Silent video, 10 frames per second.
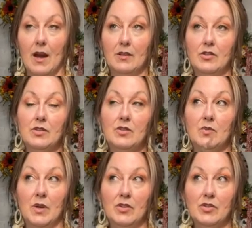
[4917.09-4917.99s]
I just
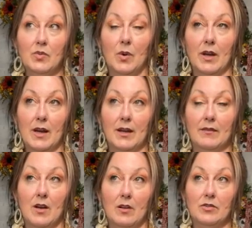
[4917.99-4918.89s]
switched what kind
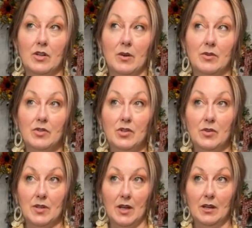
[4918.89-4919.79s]
of collagen I was
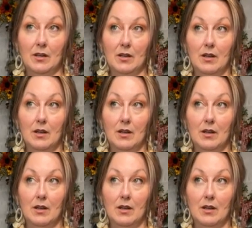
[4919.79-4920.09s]
using.